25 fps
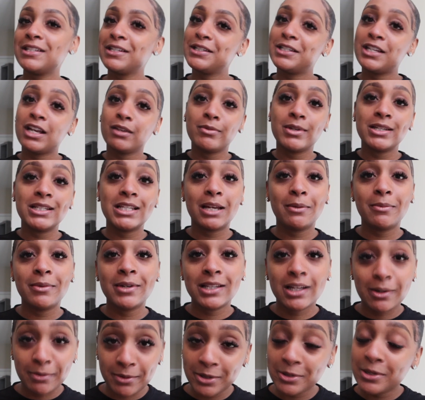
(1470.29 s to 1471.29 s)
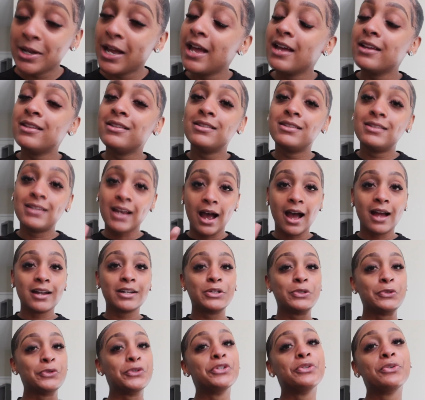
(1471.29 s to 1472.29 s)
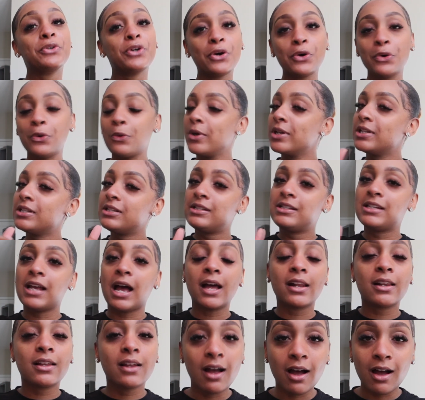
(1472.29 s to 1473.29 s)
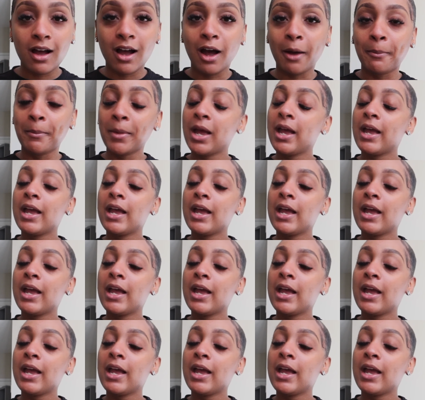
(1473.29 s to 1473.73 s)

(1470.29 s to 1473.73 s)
www.nuyuco.com,